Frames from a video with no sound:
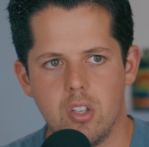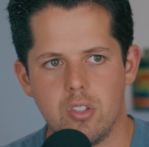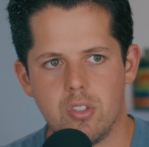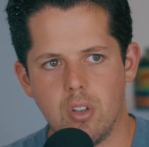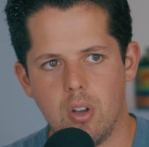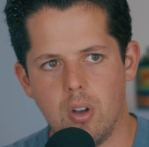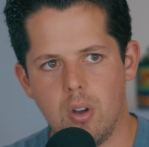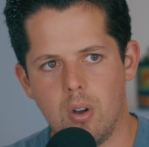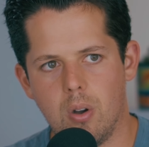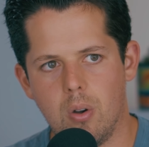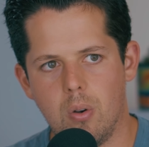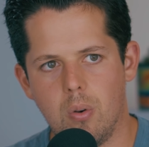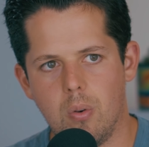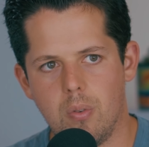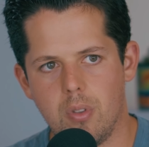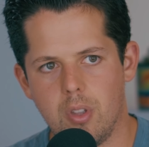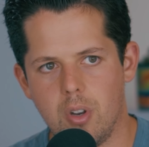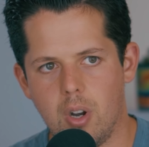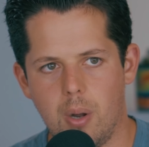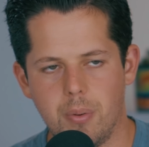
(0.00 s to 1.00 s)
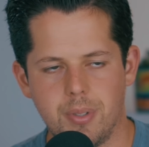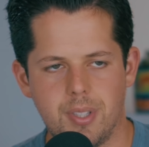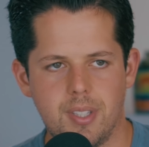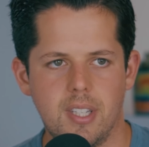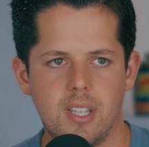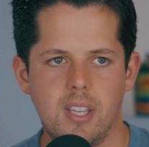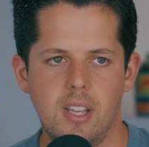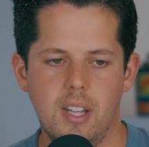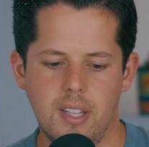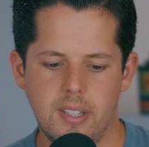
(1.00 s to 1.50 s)
so, you know, I was
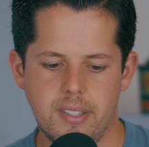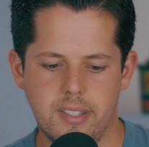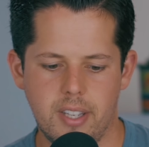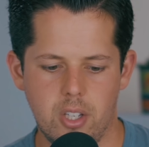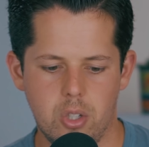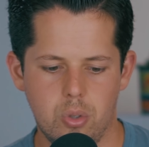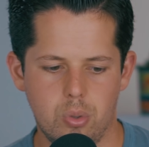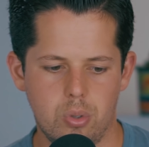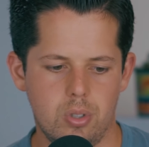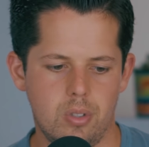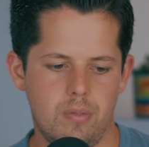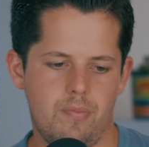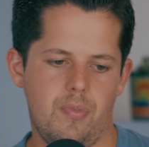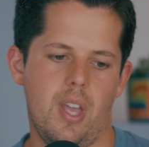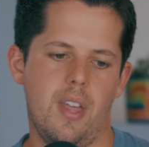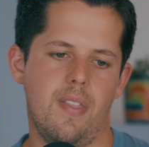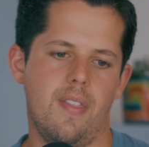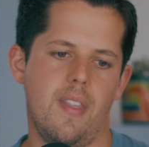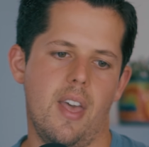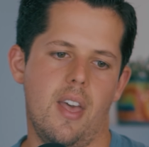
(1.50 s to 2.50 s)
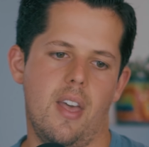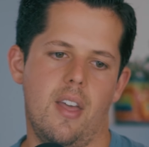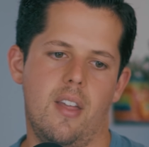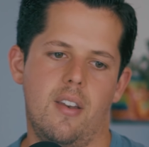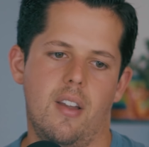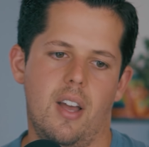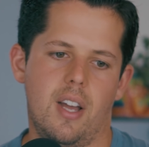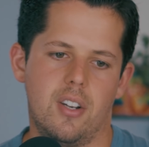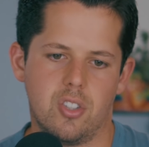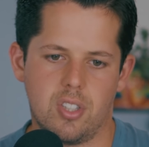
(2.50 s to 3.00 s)
sticking on that schedule and
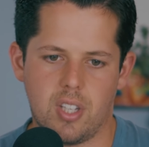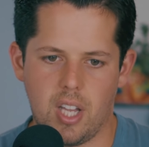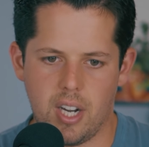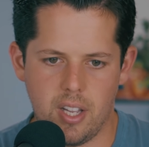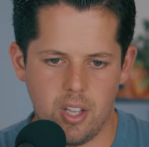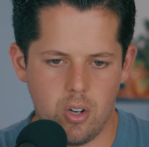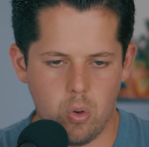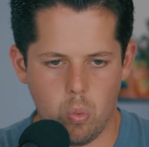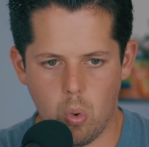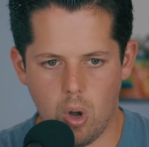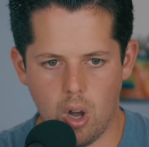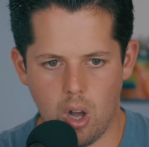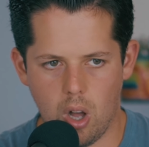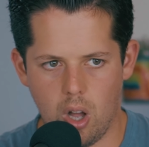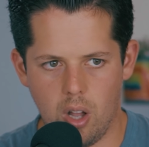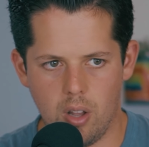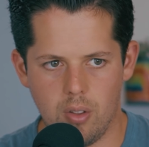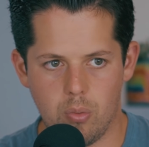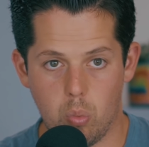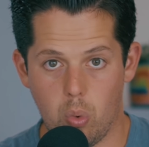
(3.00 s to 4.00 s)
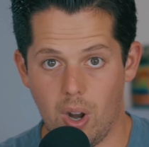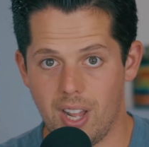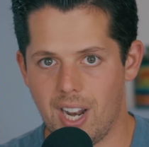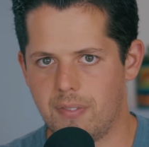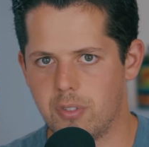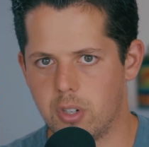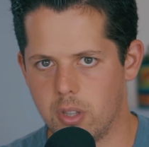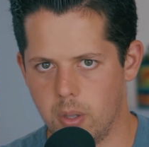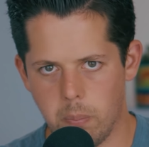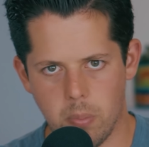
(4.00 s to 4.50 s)
then I just kind of hit a wall right
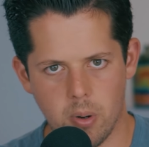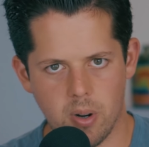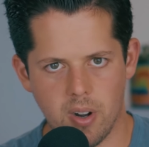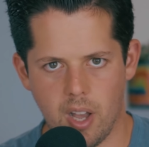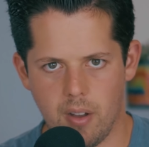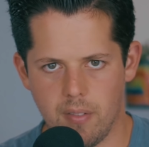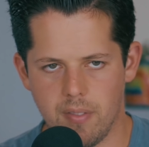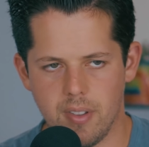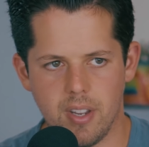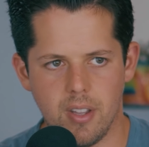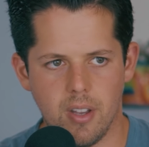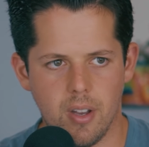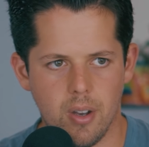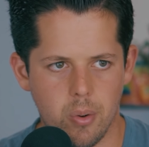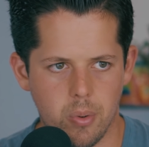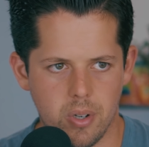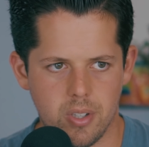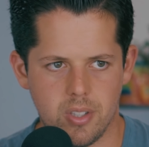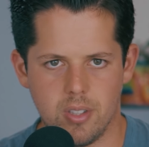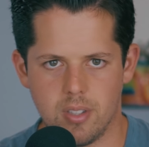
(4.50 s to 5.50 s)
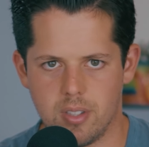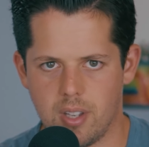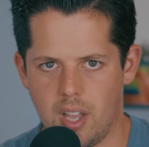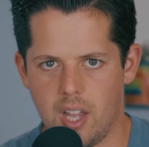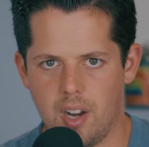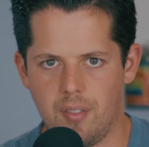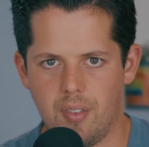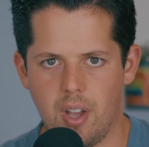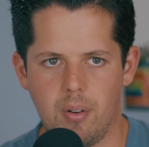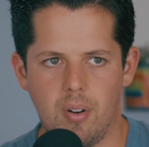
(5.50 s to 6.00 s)
after the burnout video, which is
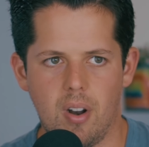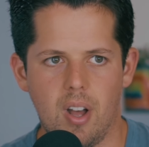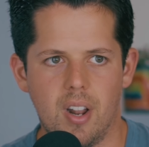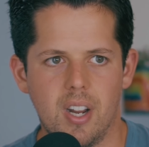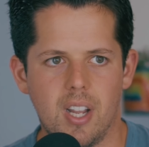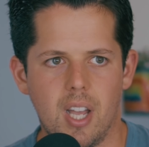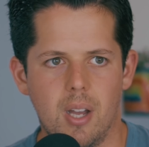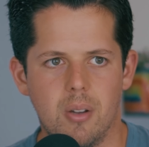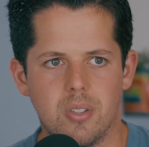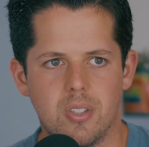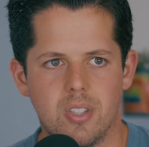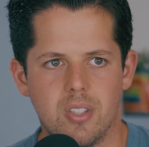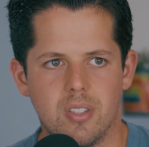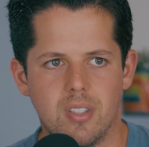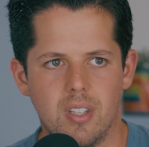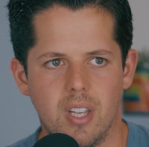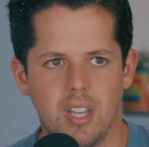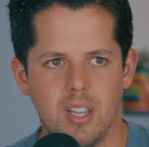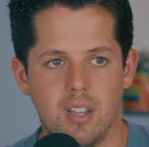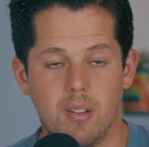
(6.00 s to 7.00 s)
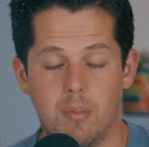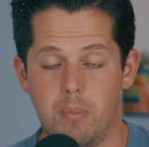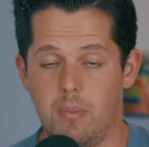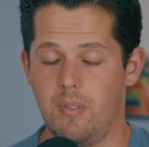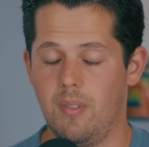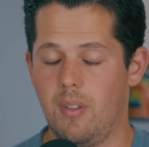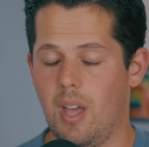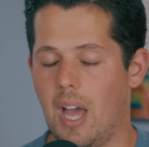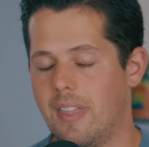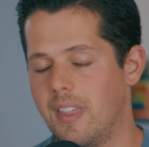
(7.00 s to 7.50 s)
kind of ironic. I was just like,
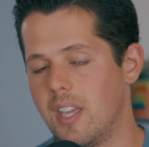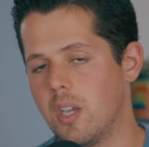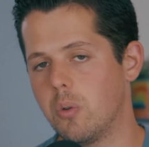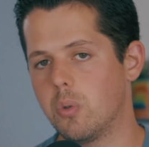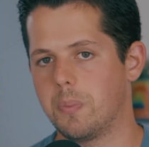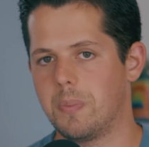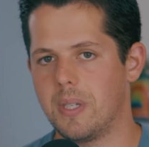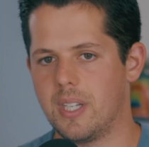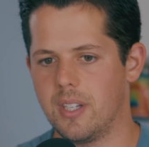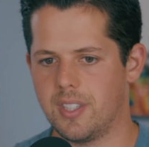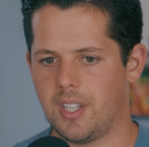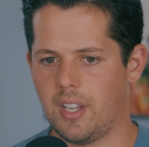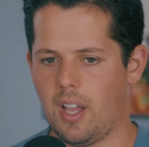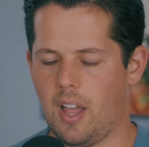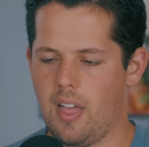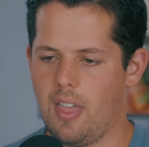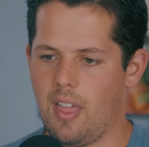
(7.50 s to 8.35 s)
I think it was because